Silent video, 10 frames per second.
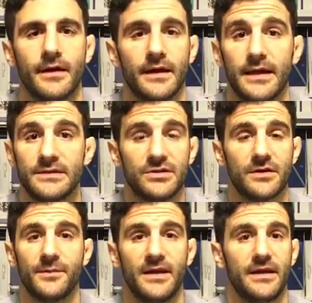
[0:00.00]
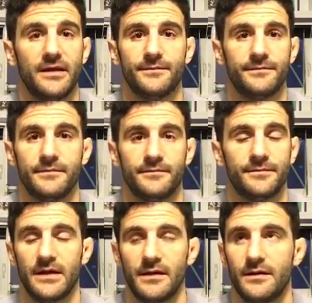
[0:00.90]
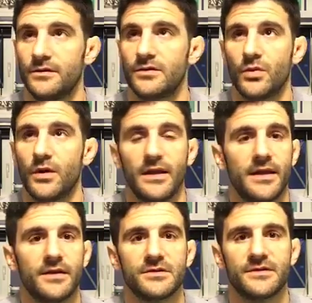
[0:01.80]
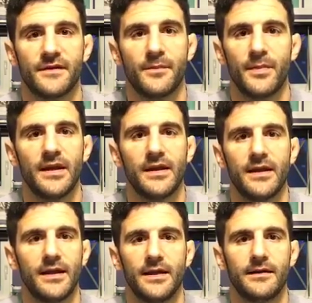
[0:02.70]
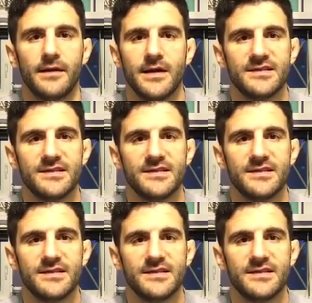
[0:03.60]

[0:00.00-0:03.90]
it took me I don't know 20 years of competing and